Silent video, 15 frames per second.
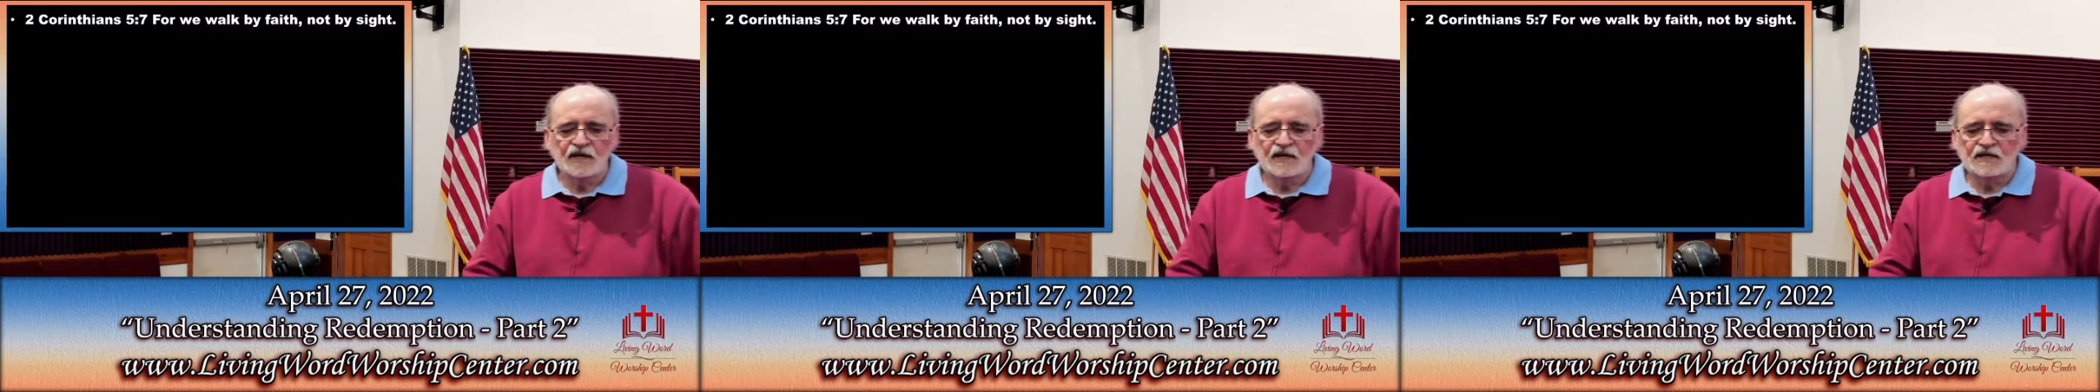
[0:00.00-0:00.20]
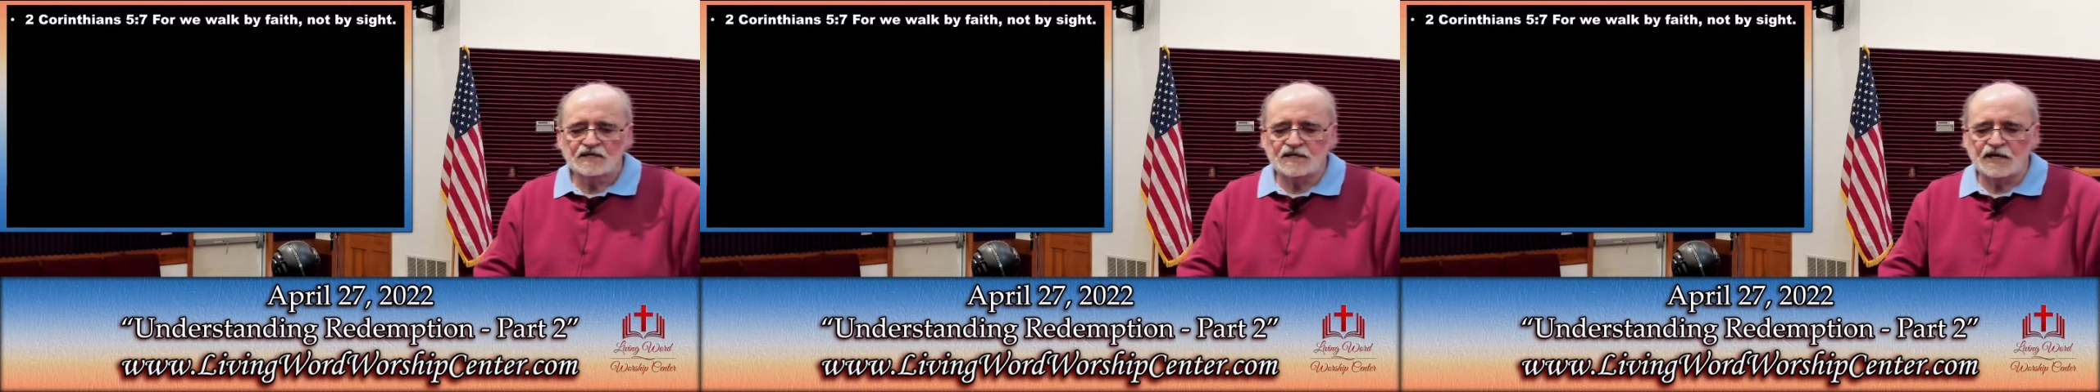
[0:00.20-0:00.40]

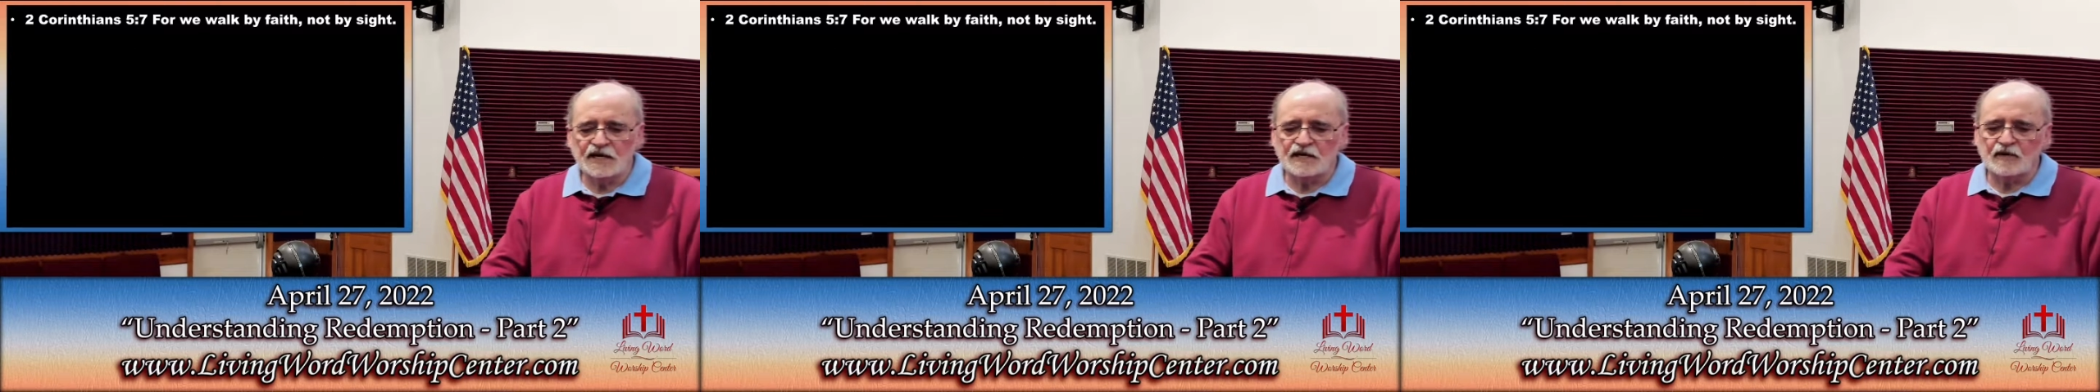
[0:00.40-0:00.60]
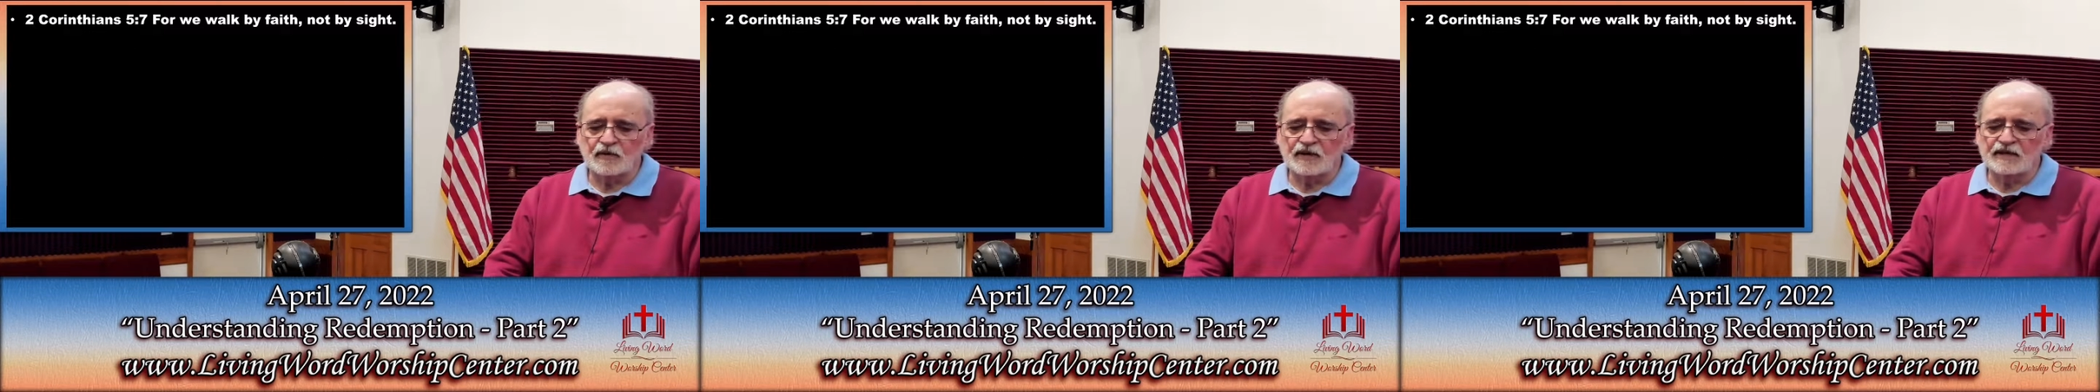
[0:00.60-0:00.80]

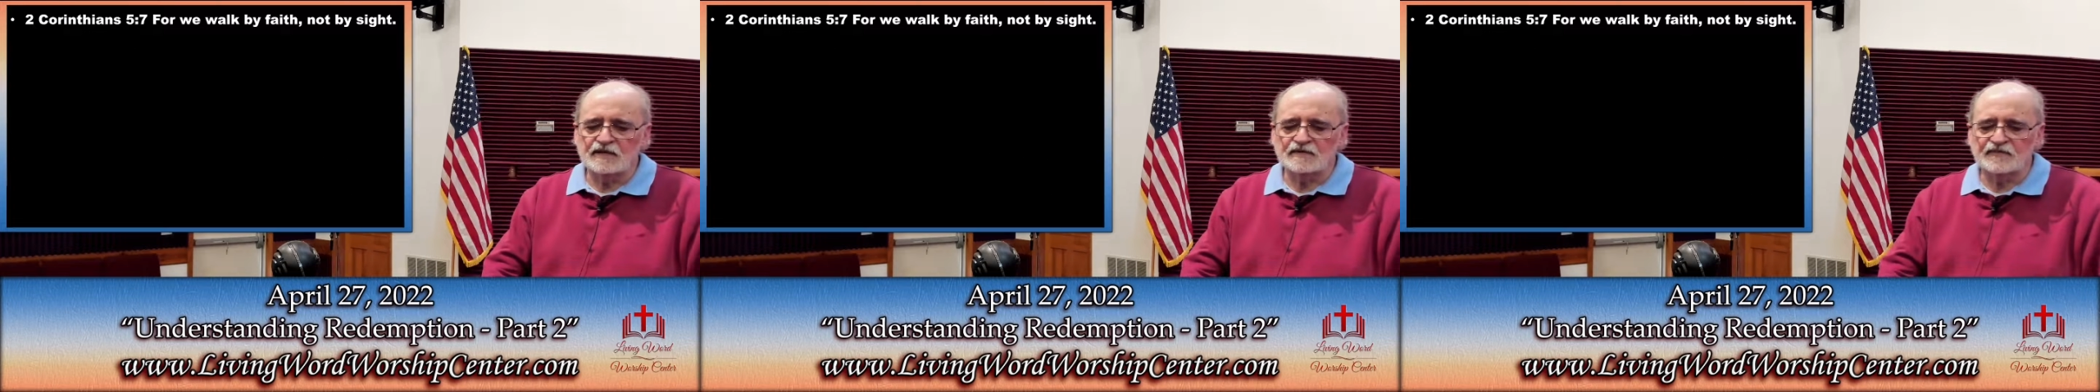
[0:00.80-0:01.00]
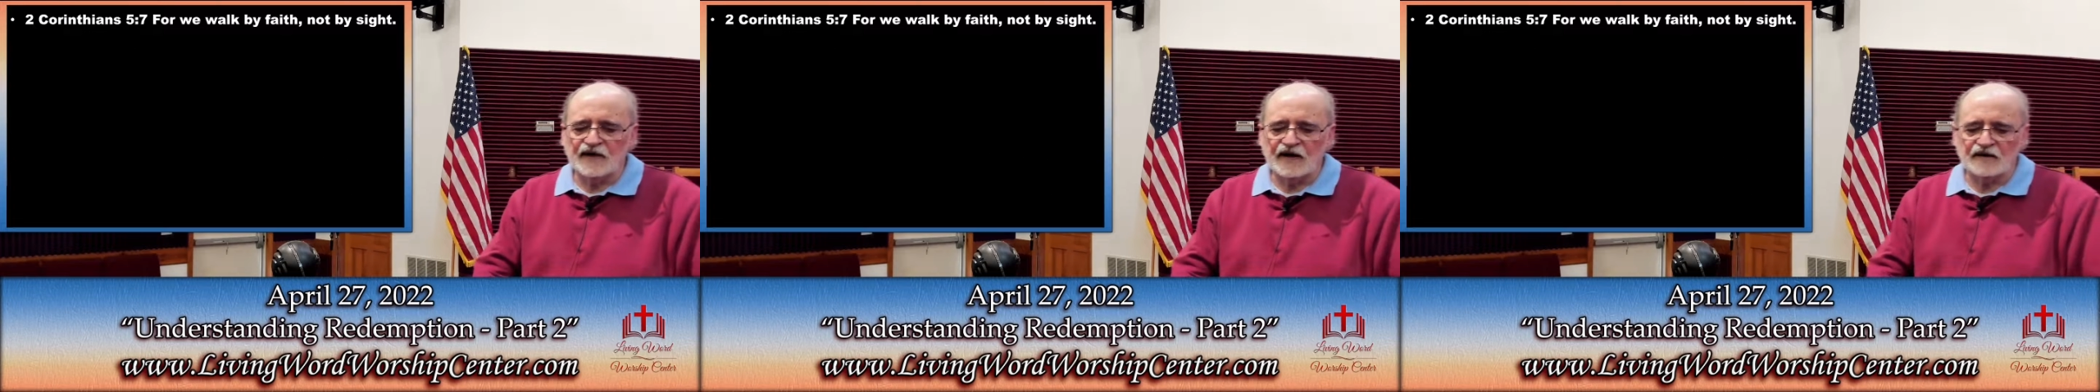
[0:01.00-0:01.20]
2 Corinthians
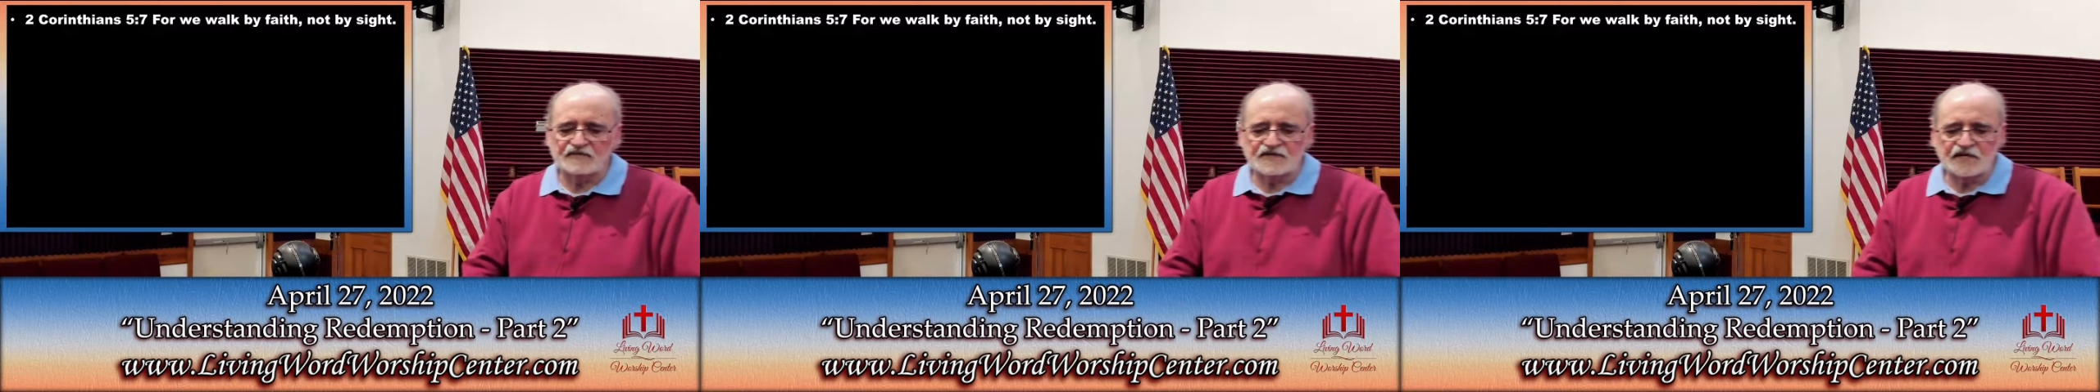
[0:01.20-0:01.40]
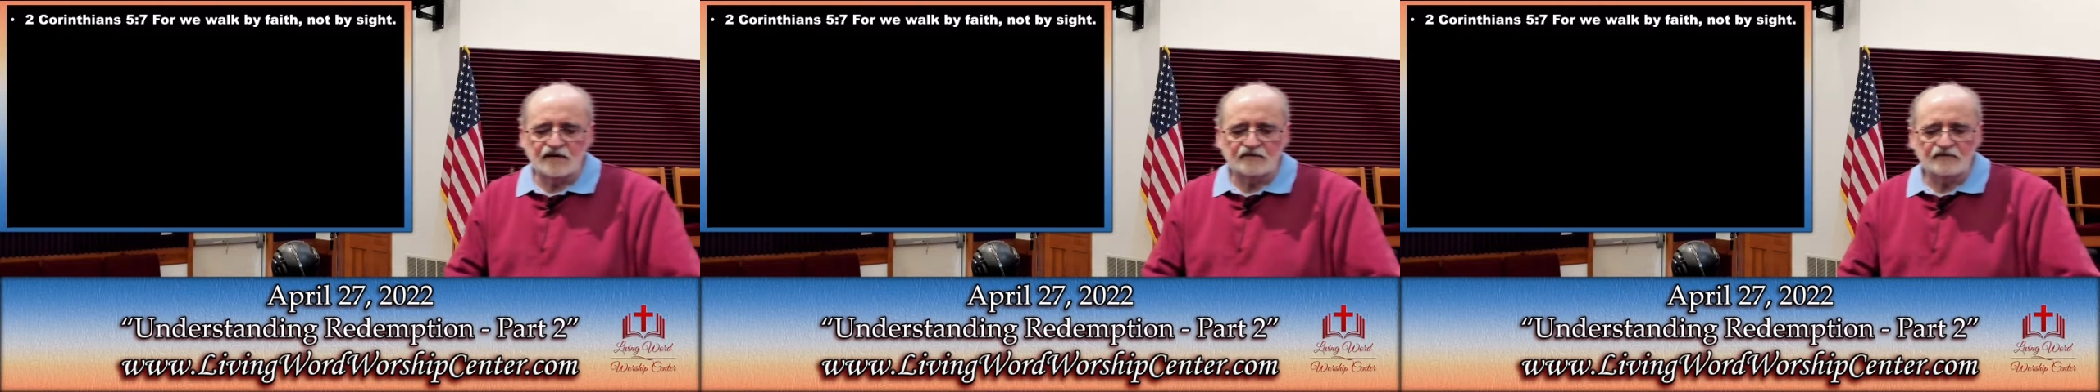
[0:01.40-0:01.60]

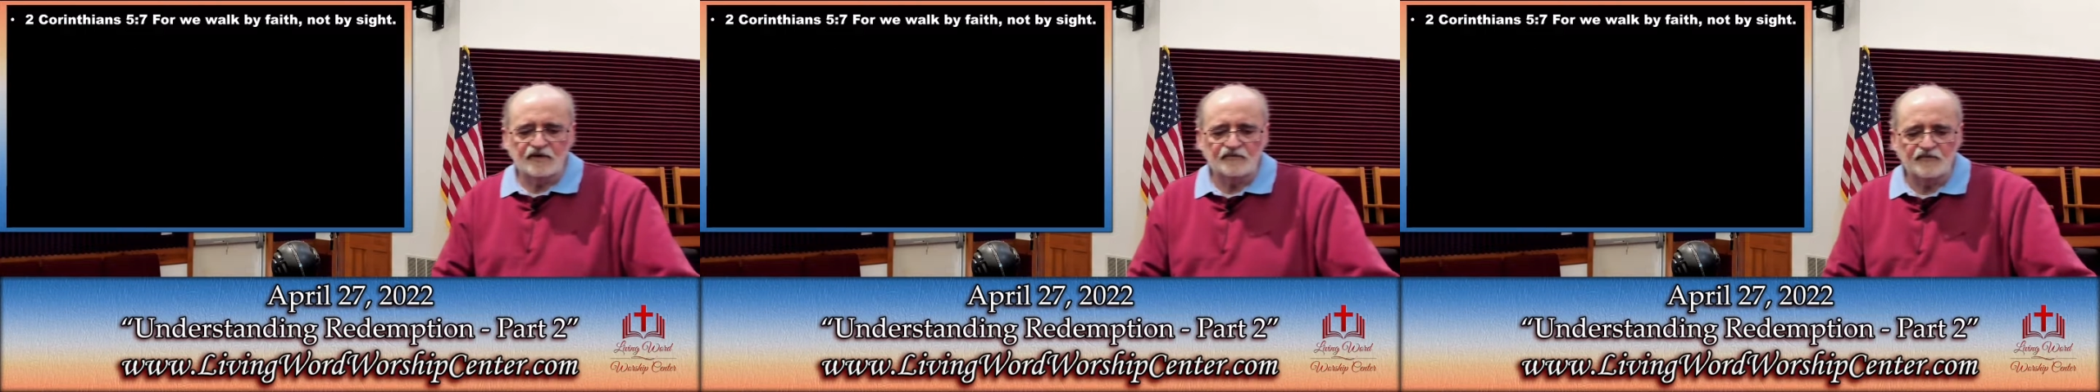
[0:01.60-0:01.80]
5:7,